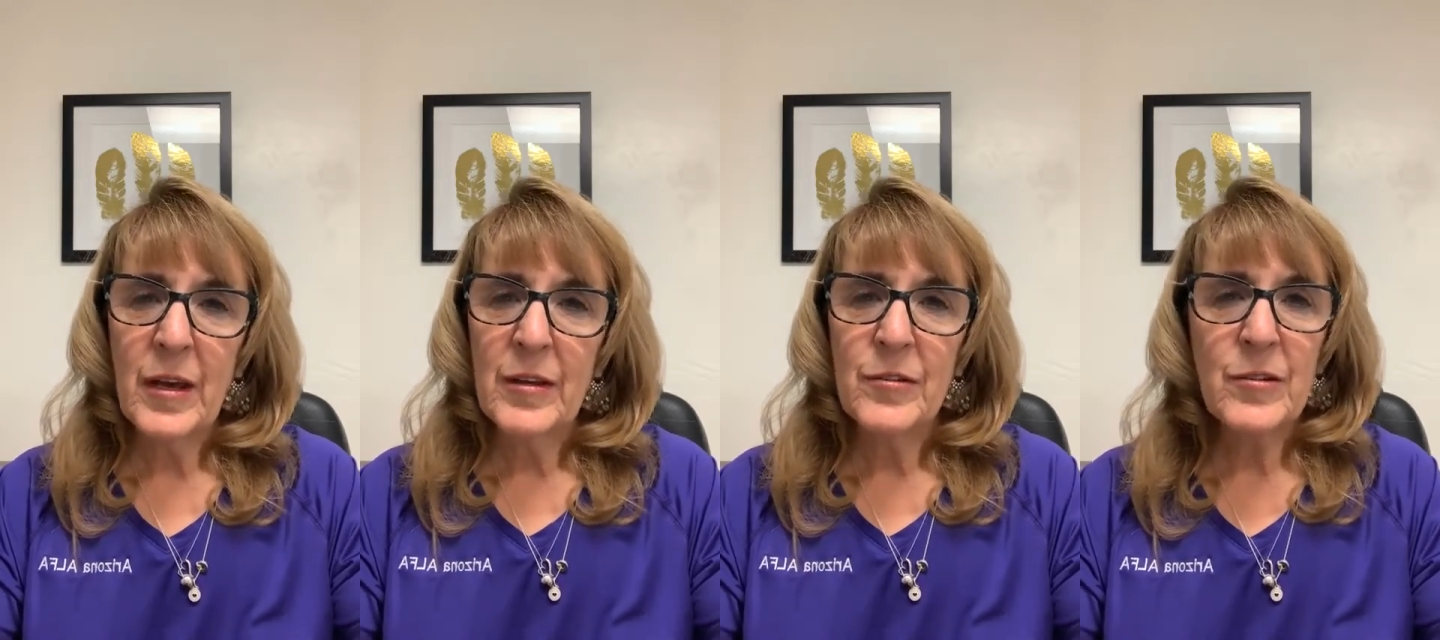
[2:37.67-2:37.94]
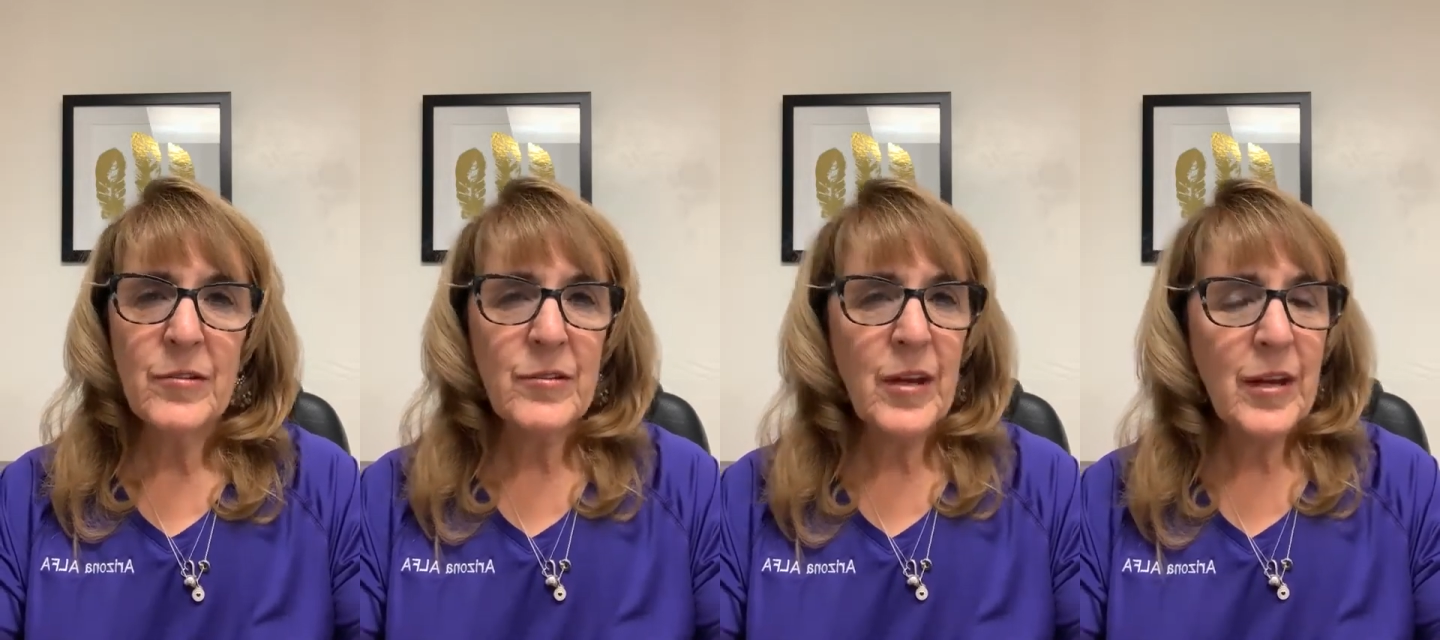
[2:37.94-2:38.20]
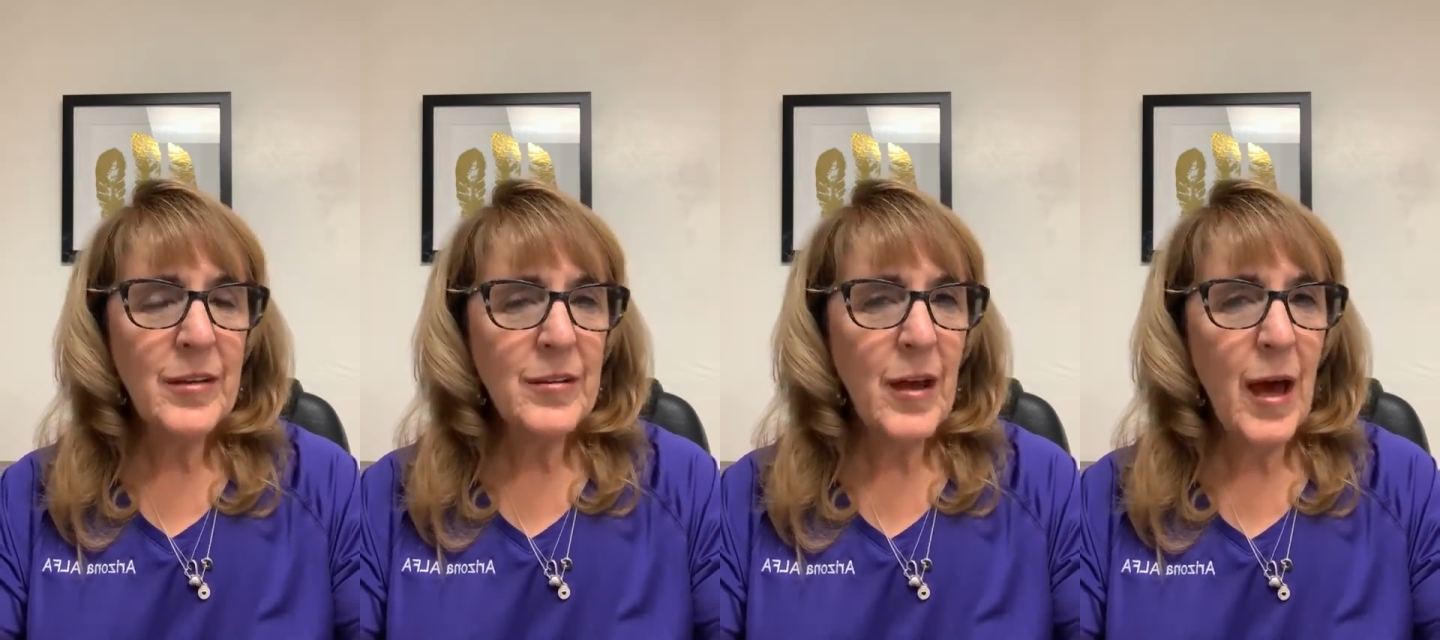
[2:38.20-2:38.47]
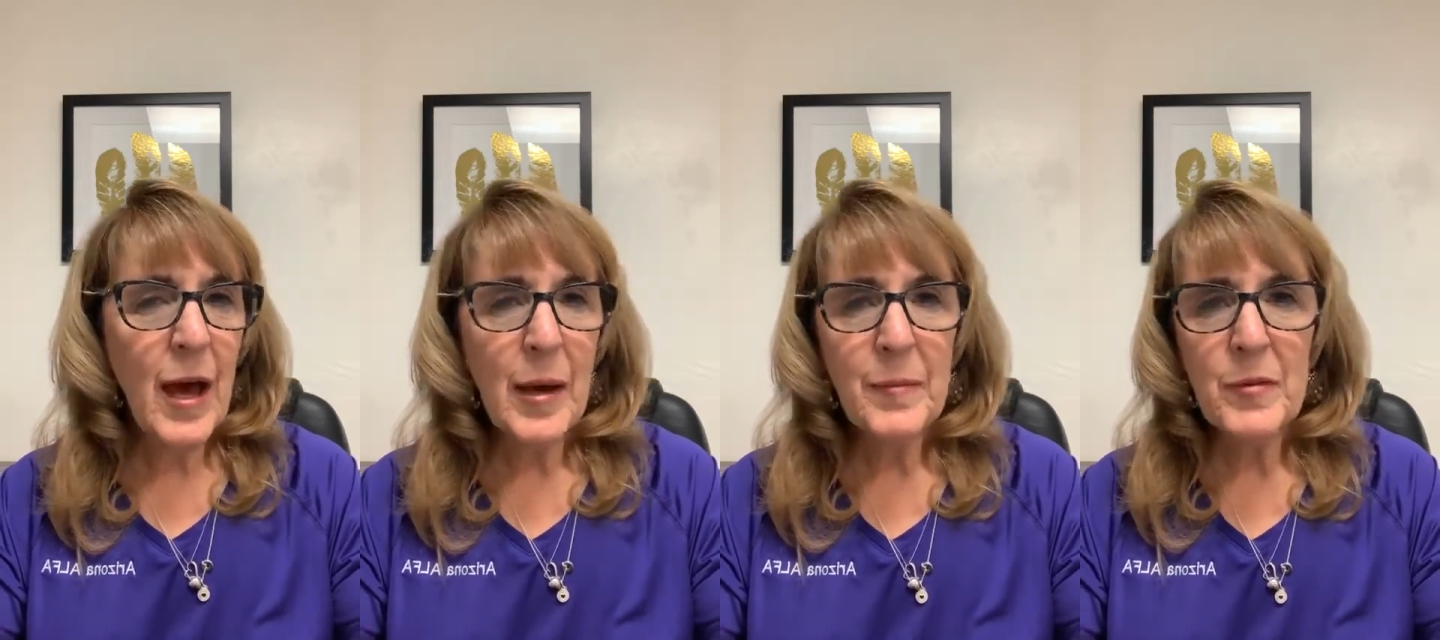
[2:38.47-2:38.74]
just take
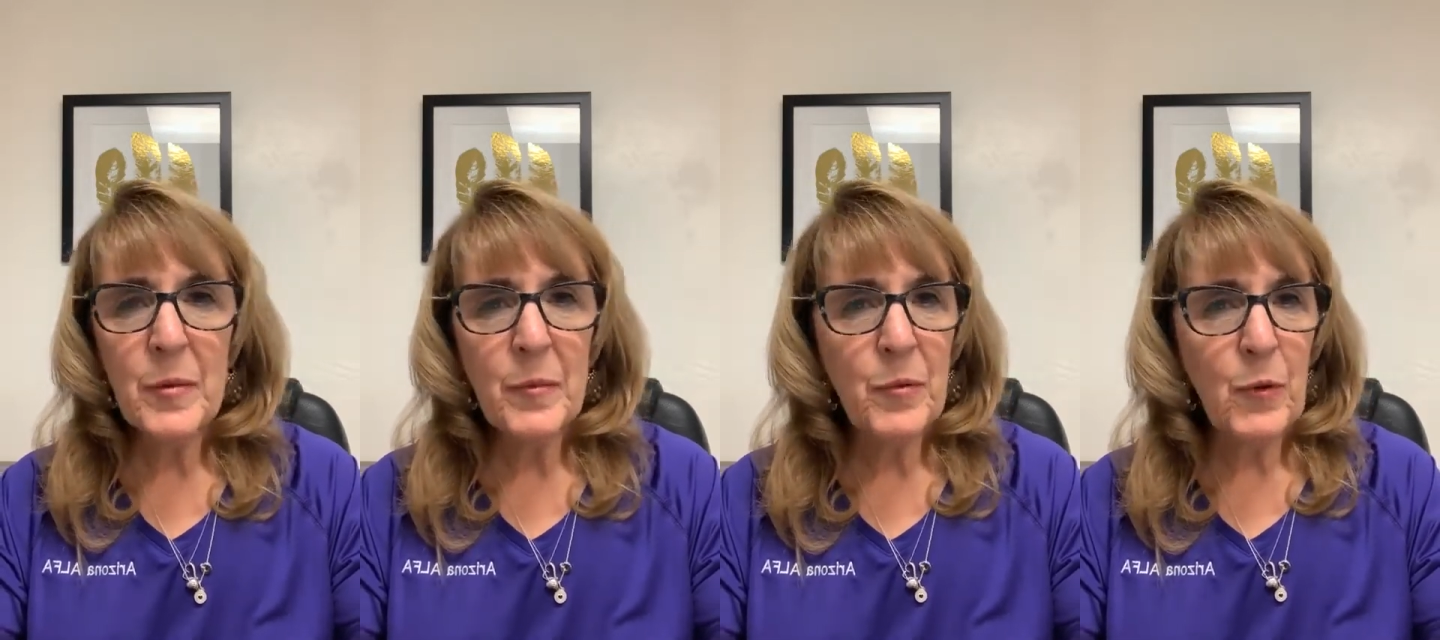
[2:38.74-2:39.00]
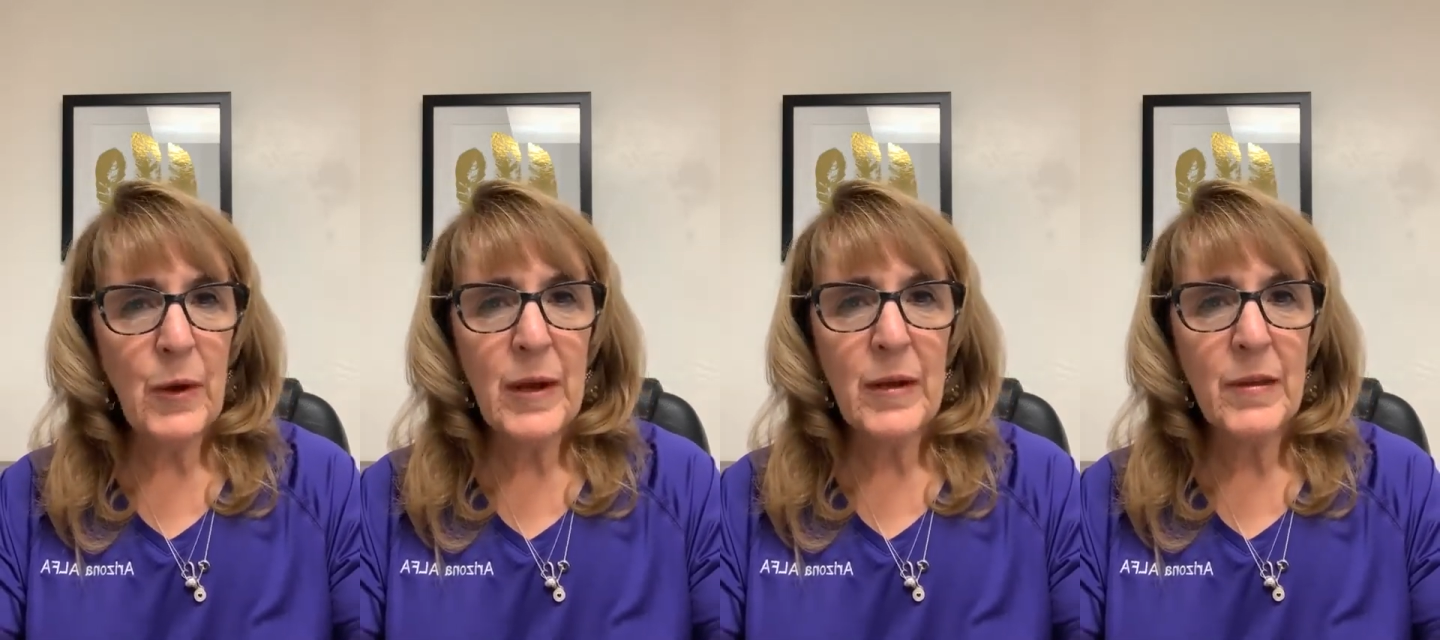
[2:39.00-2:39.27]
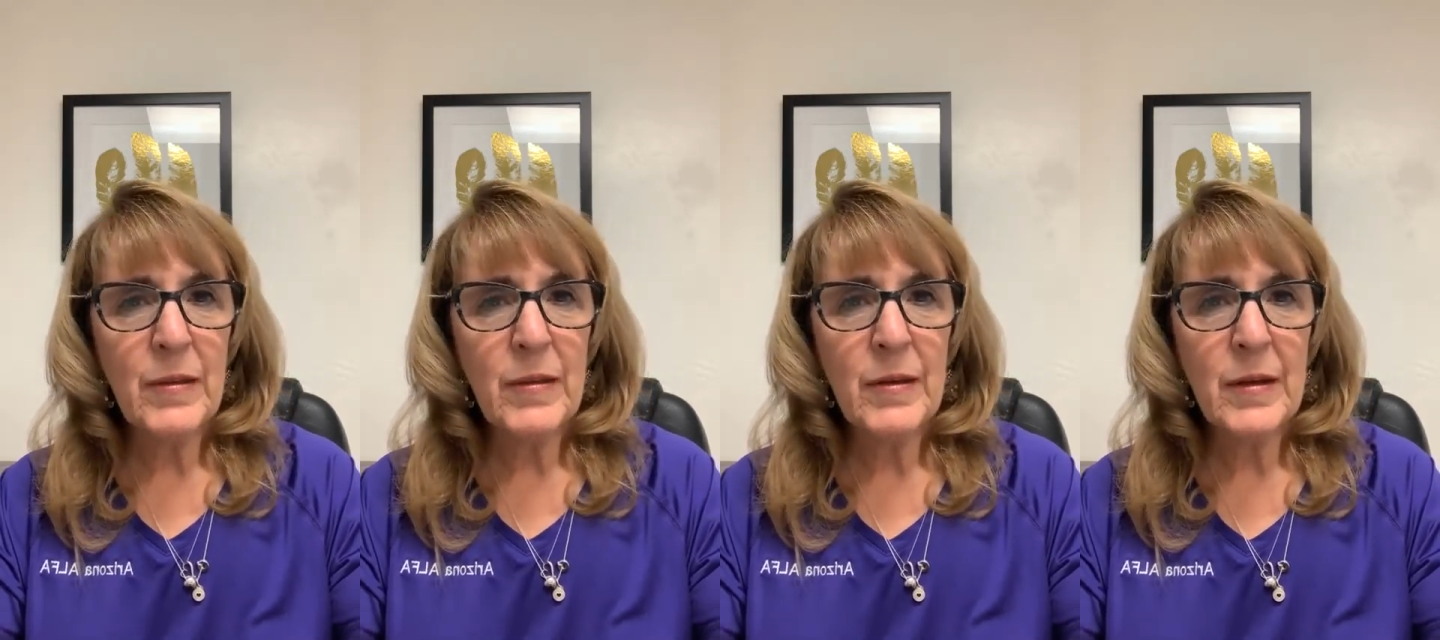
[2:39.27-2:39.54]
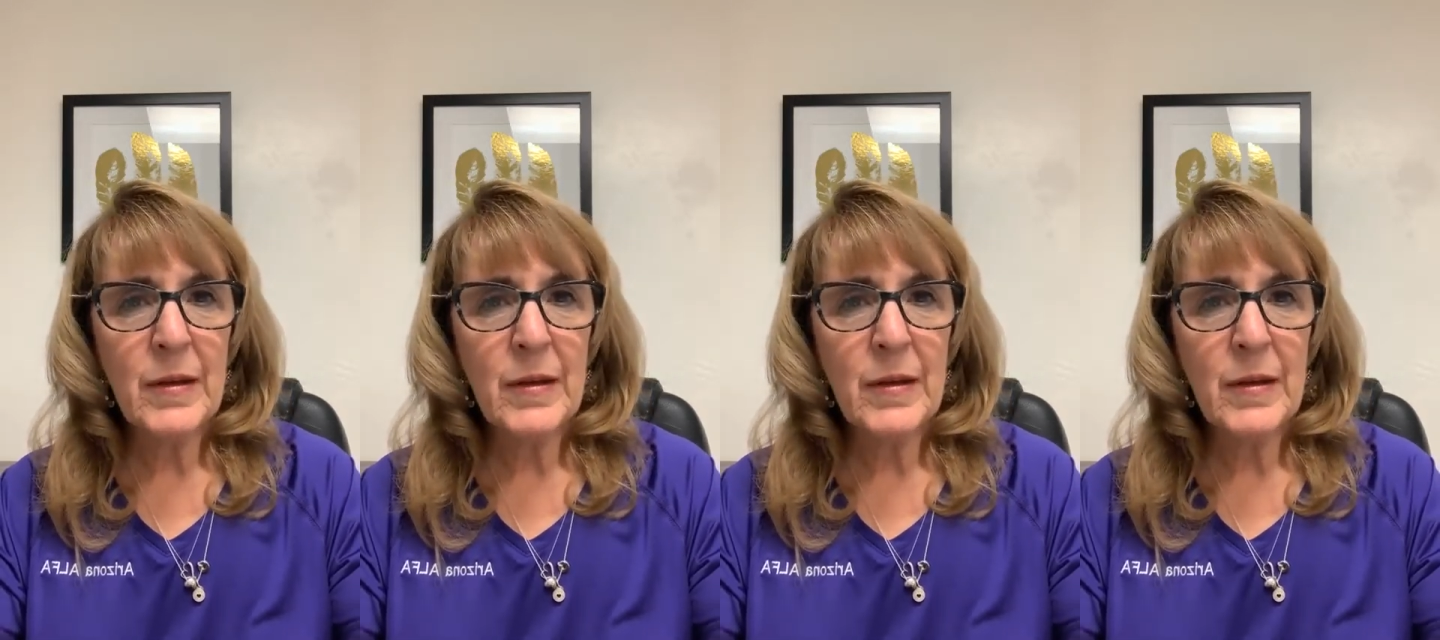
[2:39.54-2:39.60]
time to breathe.